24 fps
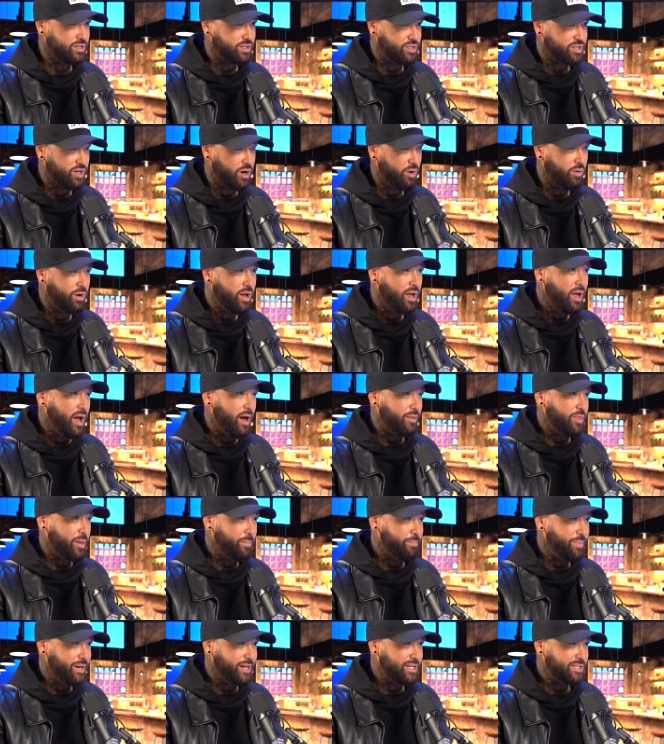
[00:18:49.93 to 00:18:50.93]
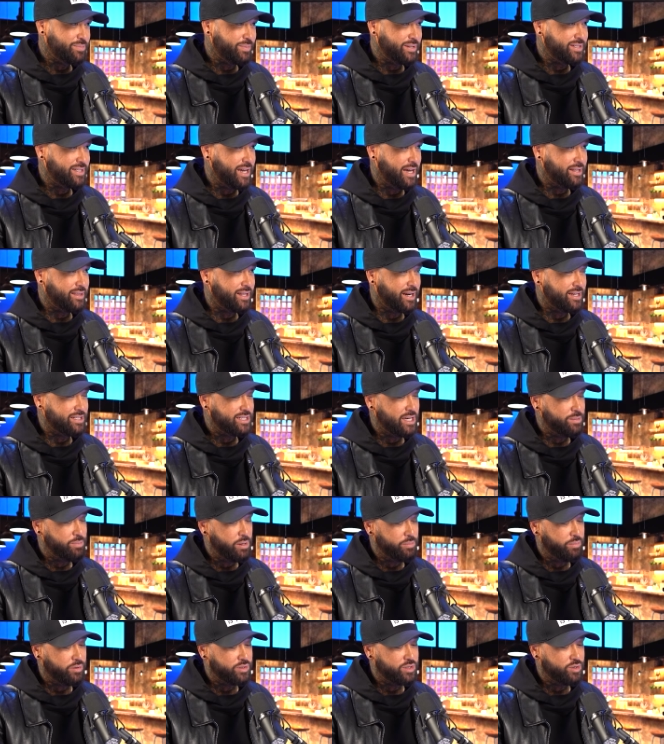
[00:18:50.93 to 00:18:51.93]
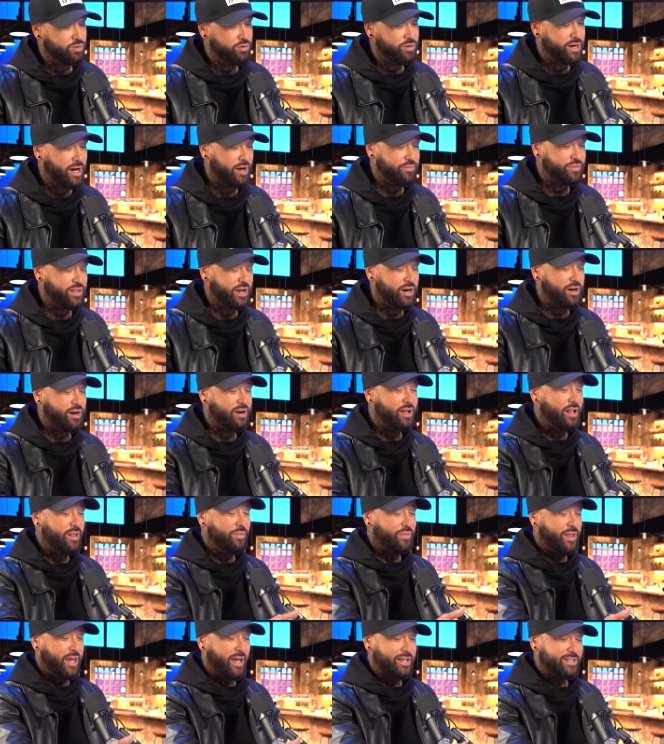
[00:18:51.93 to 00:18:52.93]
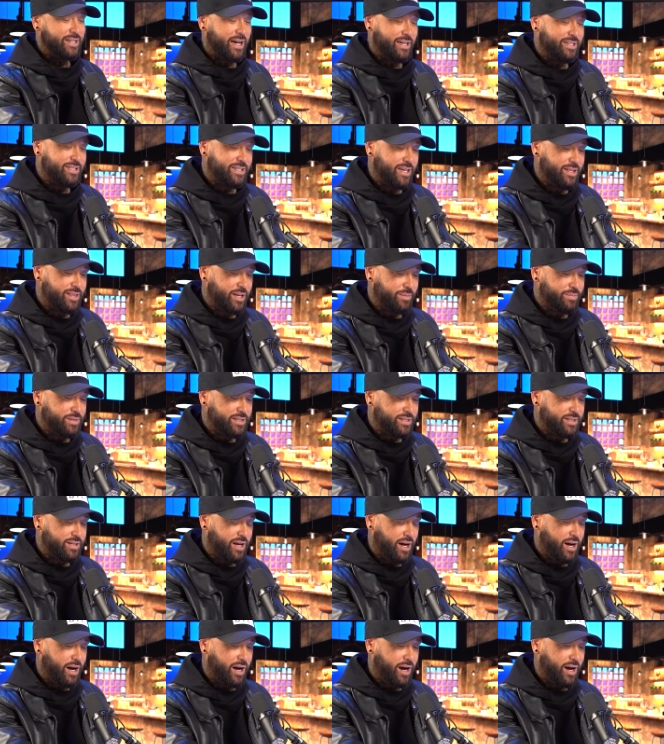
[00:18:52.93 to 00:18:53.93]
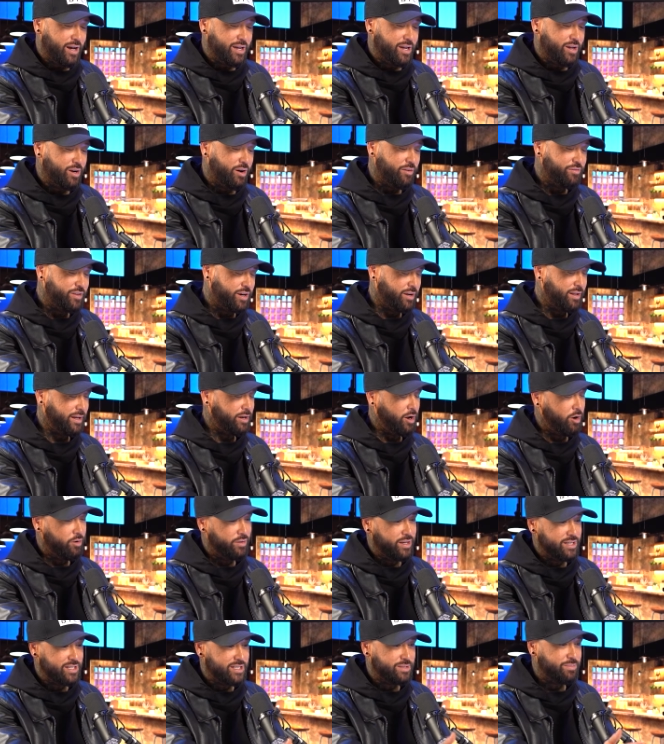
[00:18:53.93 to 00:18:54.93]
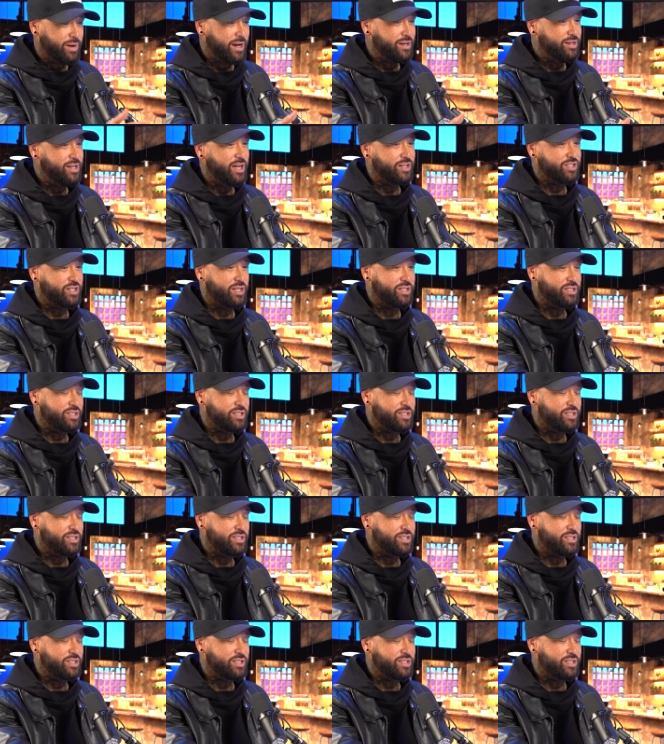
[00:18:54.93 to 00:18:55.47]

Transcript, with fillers: And so the biggest mistake that I see people doing out there is I see them, you know, if they're like, oh, this is my niche.